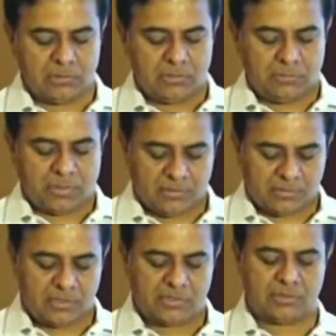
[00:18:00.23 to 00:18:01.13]

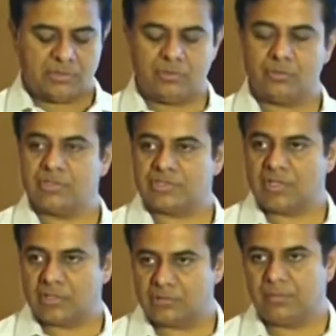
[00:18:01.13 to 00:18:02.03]
penetration into this
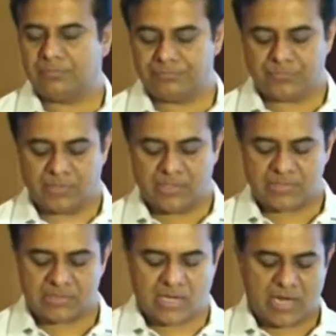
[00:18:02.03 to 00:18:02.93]
sector
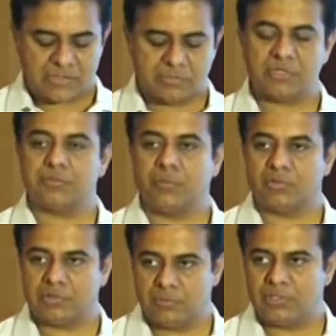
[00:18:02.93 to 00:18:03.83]
is
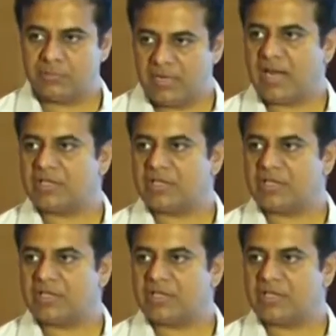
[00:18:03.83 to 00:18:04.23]
made as